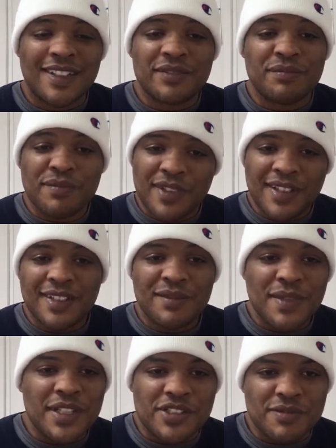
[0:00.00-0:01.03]
It
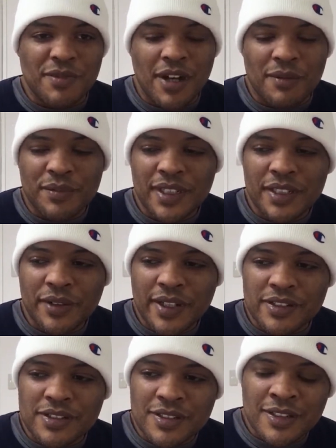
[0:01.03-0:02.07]
didn't mention mom. But
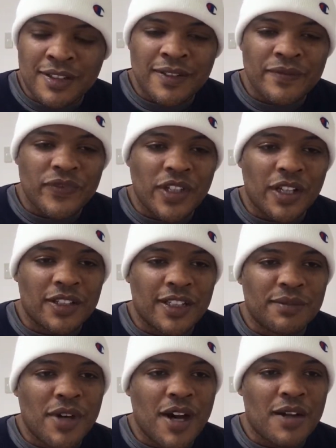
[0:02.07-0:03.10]
anyways,
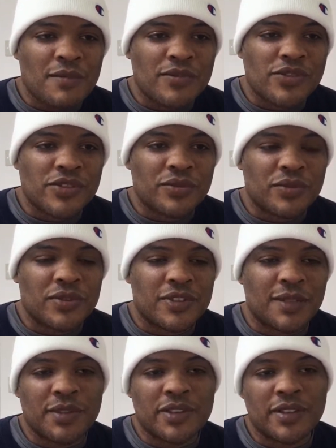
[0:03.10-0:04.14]
a lot of moms,
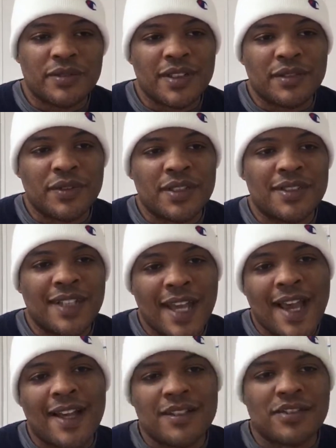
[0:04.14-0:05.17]
typically
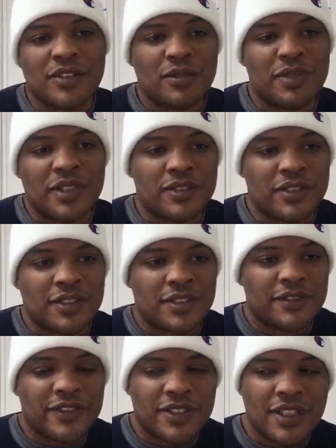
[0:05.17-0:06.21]
when dads are
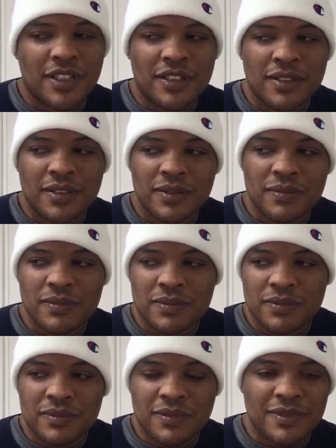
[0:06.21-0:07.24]
abusive,
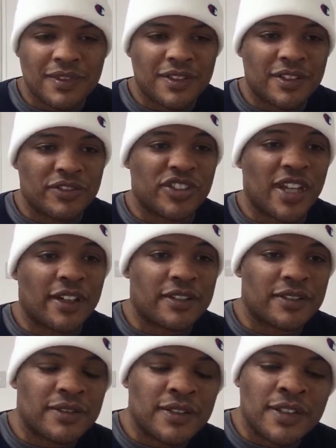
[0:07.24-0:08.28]
they're
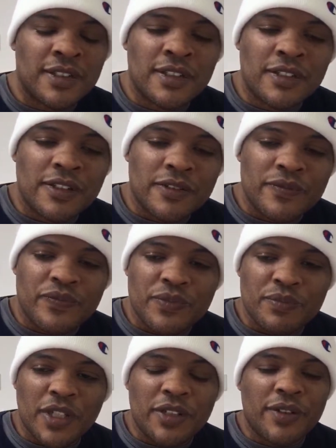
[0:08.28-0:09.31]
scared.
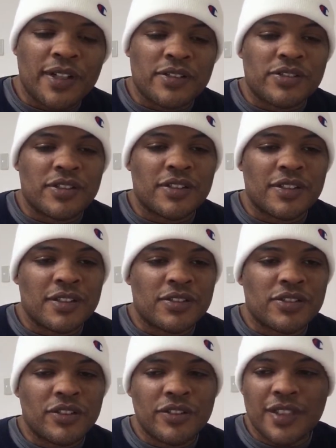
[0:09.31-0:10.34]
But anyways,
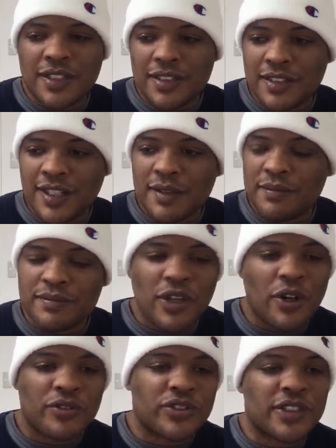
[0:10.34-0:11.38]
so he
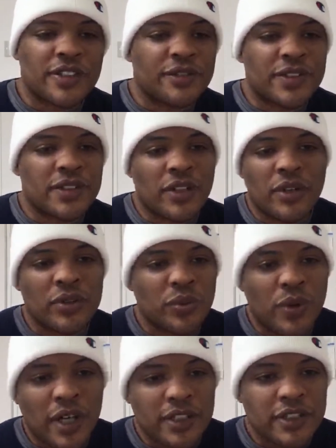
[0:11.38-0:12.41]
kept hosing her with the
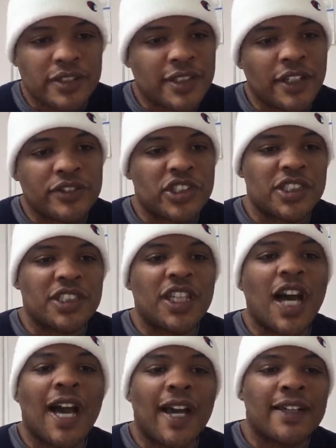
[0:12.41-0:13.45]
cold water until
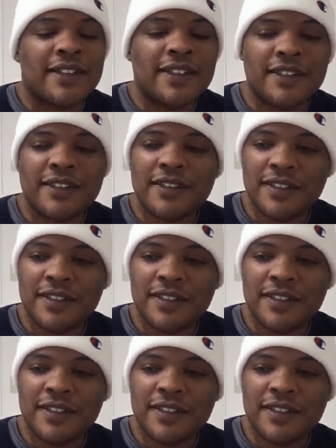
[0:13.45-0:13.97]
she died.